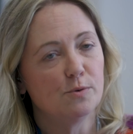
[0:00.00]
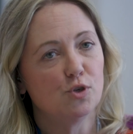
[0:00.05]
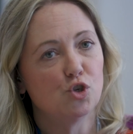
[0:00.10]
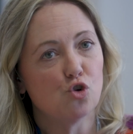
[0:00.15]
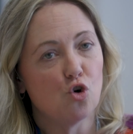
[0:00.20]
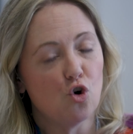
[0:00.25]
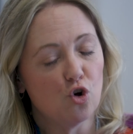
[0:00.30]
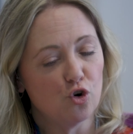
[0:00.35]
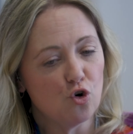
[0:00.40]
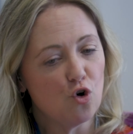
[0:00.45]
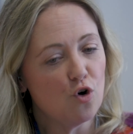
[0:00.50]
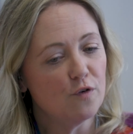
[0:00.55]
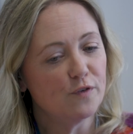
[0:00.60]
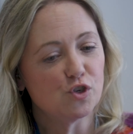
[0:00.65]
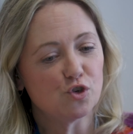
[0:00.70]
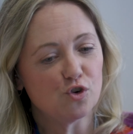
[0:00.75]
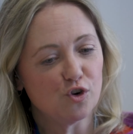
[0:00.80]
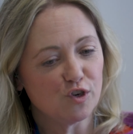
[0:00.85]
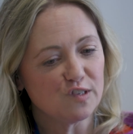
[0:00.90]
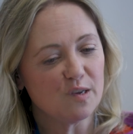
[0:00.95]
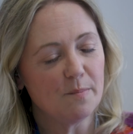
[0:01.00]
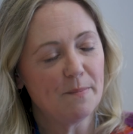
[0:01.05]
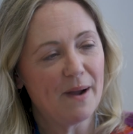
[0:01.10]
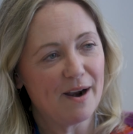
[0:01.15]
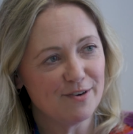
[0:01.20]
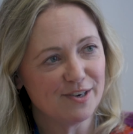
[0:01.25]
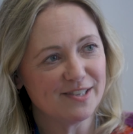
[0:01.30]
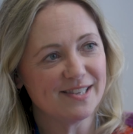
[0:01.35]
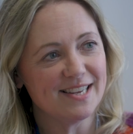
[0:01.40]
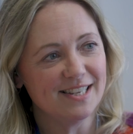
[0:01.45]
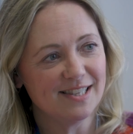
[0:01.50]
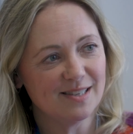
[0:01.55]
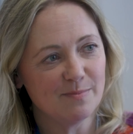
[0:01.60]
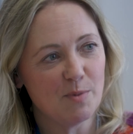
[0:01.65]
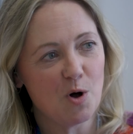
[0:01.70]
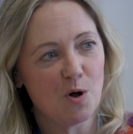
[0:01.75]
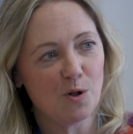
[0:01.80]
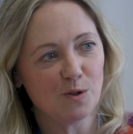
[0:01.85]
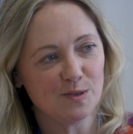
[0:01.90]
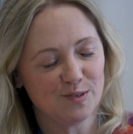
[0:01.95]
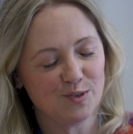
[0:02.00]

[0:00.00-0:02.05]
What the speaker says: Don't overdose on paracetamol.